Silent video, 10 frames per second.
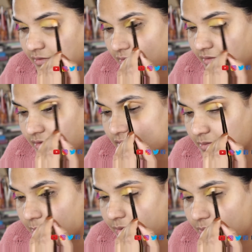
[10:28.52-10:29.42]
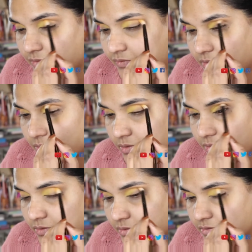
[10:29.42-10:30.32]
and it's a
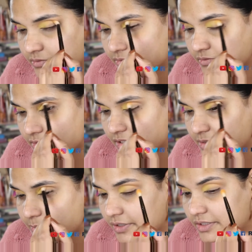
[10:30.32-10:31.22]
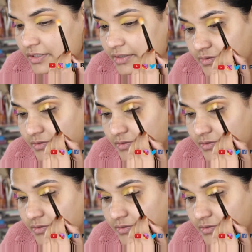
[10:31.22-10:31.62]
beautiful crease brush.